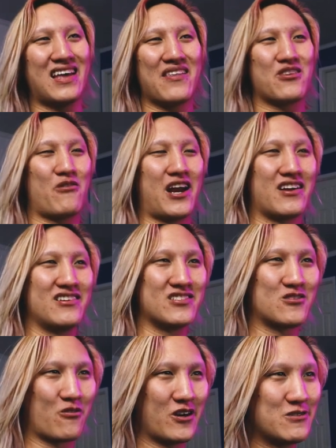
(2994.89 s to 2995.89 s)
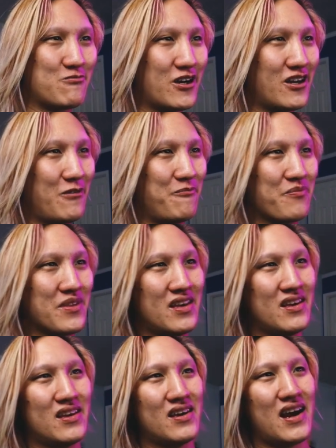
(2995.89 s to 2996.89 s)
They have to write good stories, but
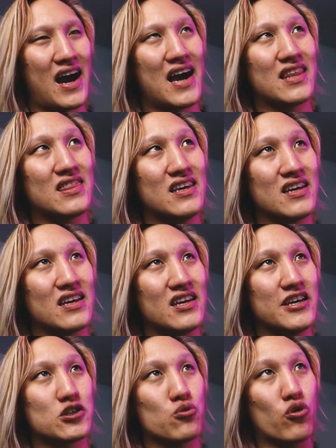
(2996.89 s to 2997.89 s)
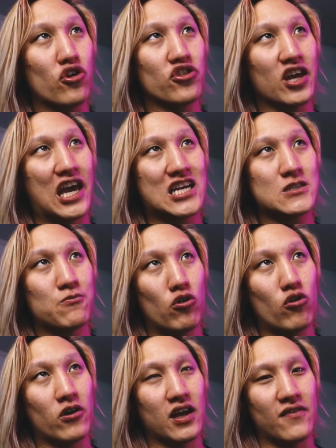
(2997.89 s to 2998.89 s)
I think it's worth
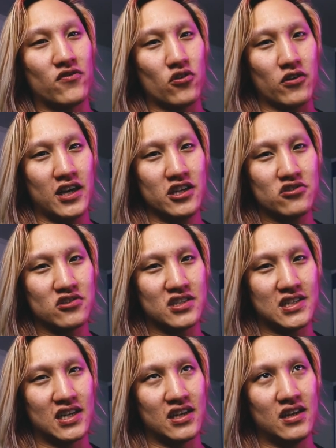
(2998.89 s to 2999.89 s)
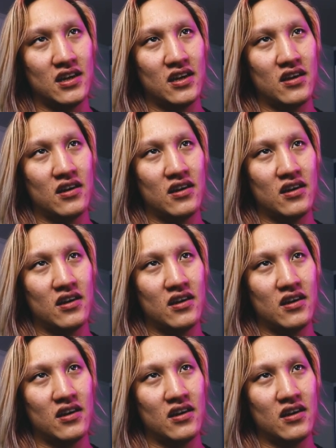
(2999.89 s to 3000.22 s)
exploring if you're interested,